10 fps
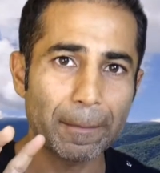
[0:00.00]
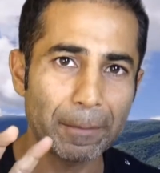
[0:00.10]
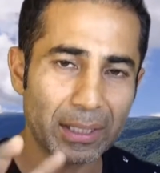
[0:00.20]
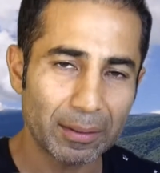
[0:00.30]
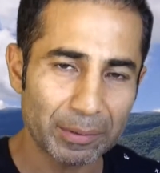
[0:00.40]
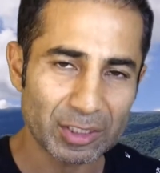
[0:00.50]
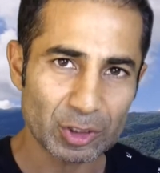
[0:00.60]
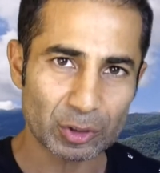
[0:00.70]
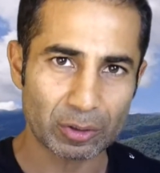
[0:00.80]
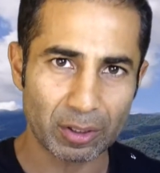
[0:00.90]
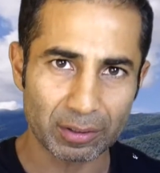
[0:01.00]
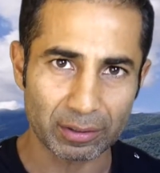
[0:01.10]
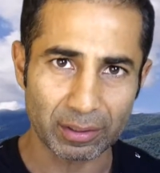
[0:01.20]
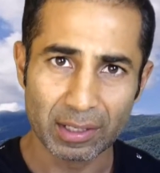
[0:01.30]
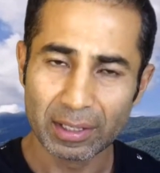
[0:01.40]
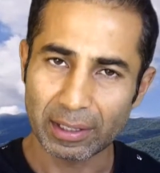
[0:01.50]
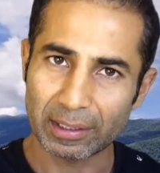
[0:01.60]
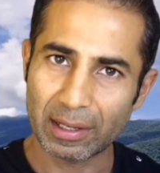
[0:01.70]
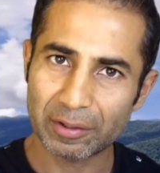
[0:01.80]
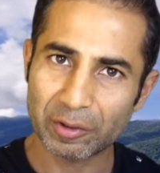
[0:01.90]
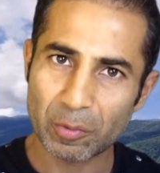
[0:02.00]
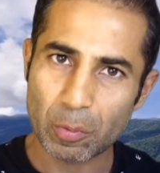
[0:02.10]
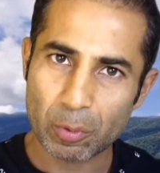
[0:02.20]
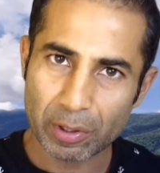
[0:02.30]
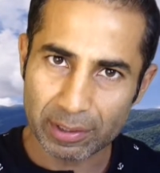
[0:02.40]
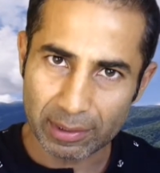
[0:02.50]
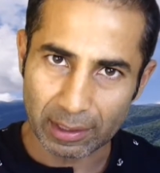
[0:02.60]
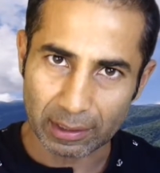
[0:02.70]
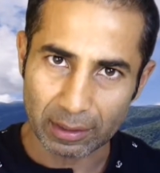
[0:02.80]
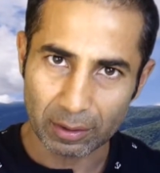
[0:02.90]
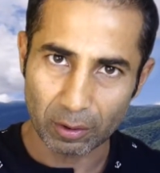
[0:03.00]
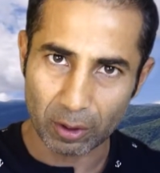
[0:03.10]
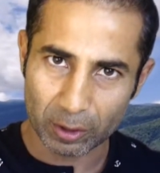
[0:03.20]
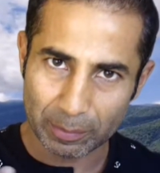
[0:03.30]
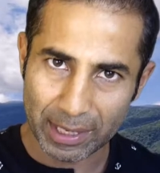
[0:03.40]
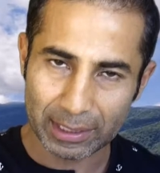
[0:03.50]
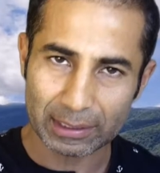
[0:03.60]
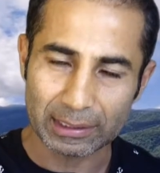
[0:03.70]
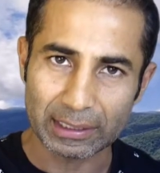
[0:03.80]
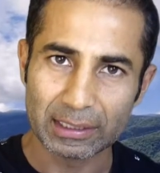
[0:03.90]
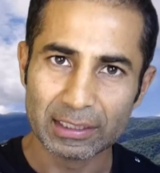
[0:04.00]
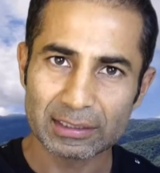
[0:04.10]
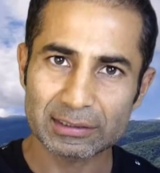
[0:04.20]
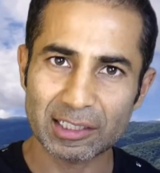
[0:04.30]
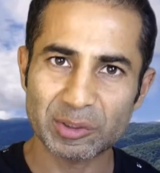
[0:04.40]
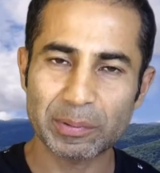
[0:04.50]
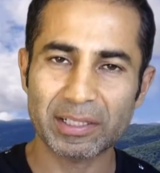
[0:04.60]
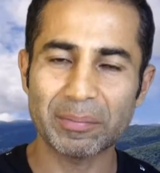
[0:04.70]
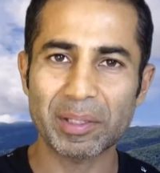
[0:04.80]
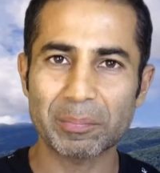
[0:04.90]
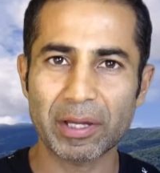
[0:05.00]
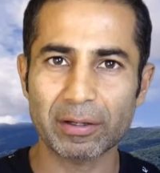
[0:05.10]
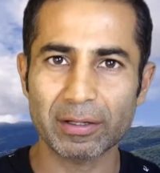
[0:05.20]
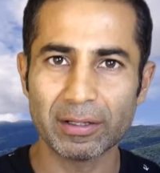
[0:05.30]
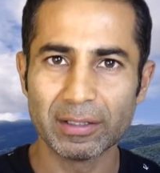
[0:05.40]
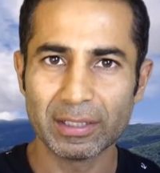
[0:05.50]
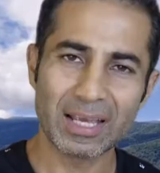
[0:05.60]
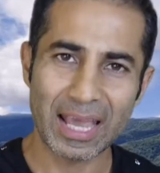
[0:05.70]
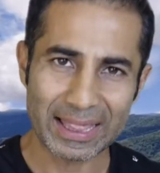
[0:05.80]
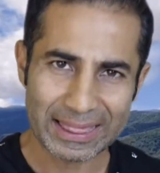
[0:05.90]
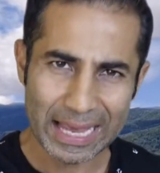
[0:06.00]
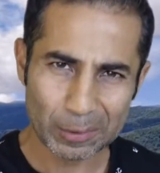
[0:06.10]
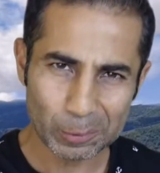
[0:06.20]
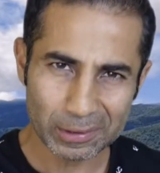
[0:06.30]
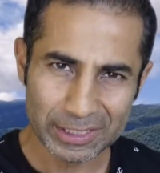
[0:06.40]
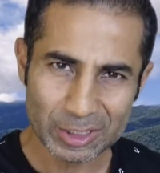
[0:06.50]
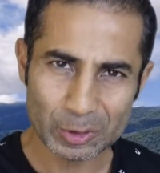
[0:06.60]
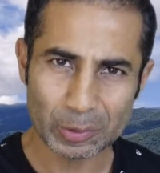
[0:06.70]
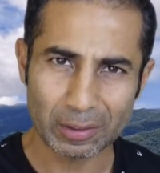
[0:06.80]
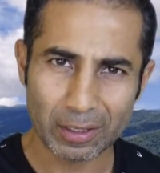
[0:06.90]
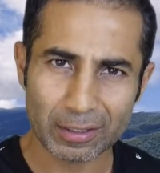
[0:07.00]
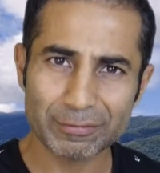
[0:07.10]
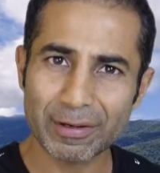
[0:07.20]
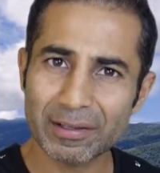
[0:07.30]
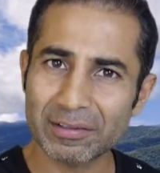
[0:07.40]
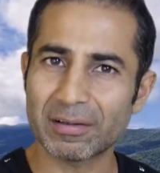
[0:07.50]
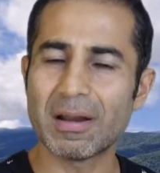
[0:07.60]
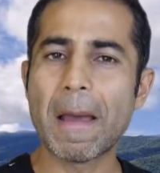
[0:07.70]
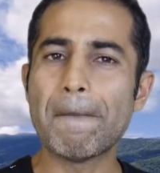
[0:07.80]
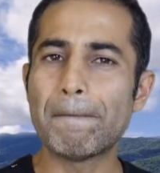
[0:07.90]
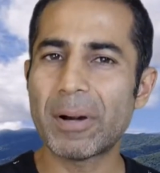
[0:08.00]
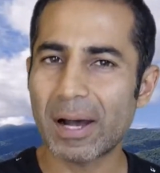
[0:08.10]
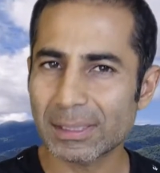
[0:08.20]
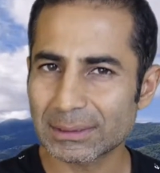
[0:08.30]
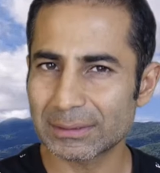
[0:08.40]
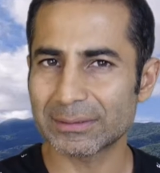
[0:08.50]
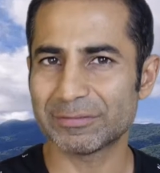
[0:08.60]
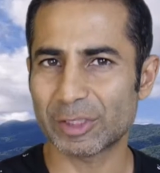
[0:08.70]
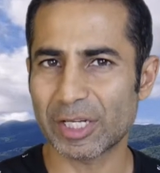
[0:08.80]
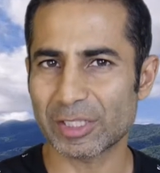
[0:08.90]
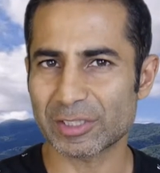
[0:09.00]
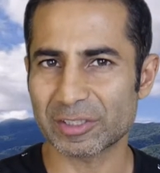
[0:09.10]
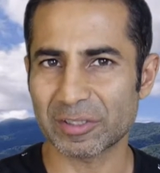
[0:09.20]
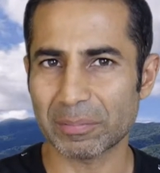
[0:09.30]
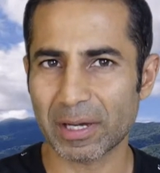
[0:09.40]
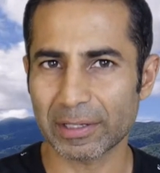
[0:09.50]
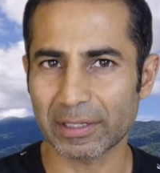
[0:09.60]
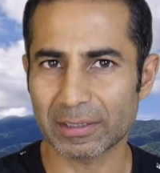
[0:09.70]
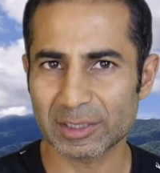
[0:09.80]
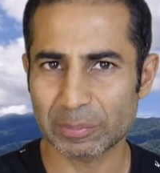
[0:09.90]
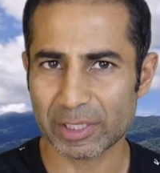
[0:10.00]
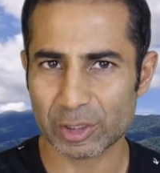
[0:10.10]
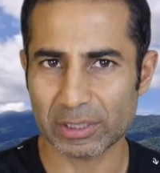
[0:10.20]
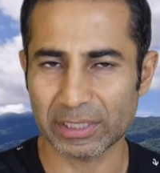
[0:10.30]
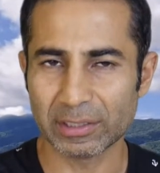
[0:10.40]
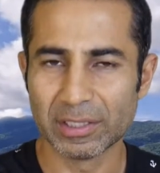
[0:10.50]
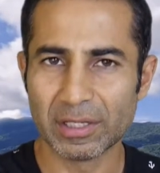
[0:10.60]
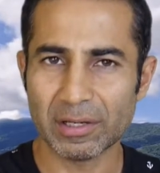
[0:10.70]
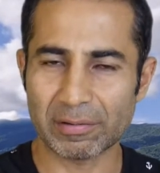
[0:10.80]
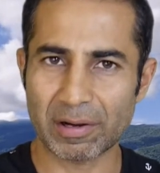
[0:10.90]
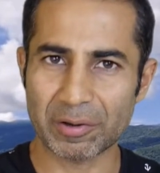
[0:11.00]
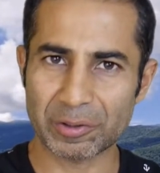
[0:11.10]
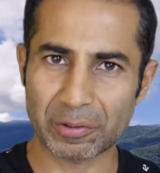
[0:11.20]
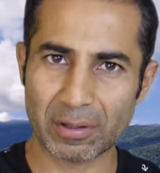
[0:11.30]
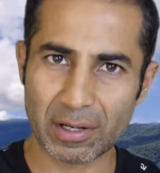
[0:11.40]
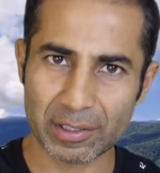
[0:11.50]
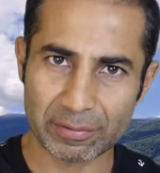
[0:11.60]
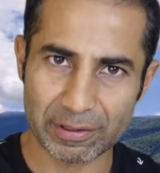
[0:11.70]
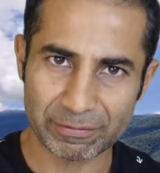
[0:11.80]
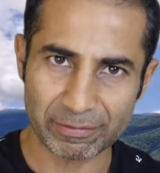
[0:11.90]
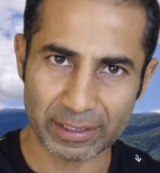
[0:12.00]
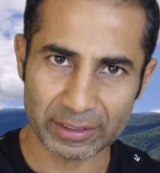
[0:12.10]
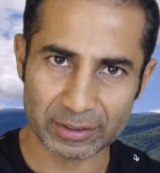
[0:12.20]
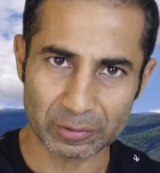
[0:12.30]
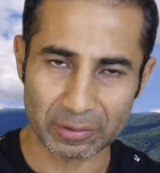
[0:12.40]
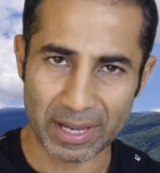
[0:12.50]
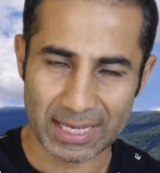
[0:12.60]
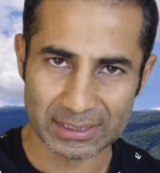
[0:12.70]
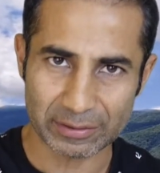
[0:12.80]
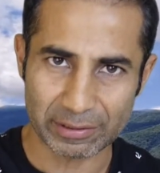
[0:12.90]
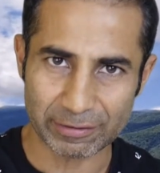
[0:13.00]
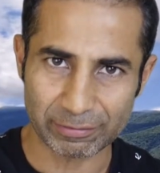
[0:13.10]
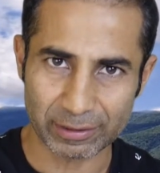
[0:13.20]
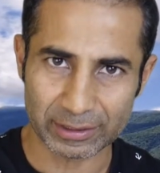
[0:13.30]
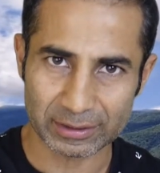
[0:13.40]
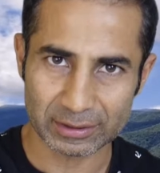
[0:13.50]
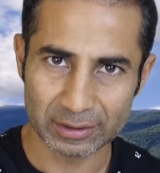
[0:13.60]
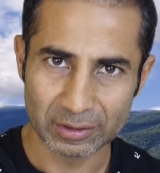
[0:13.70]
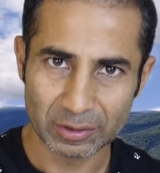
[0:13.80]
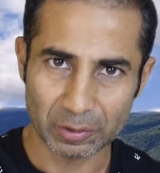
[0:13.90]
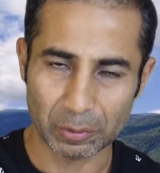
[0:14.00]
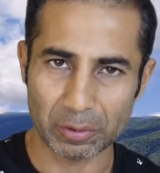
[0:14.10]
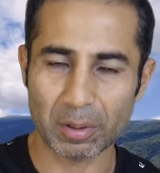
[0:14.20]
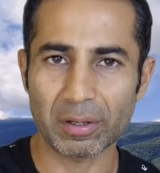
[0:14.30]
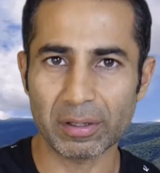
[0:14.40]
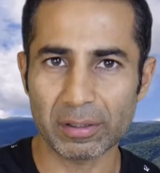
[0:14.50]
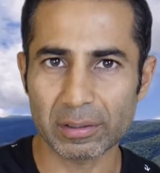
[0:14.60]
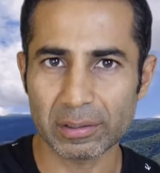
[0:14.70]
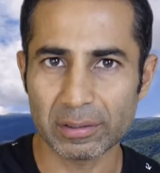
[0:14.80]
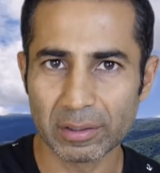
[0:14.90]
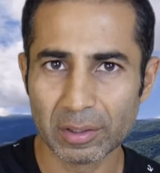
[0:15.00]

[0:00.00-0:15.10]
becoming stronger and how your breathing automatically starts becoming better. And that will lead to a lot of other positive changes in your body, especially around your heart reflex or acid reflux or GERD,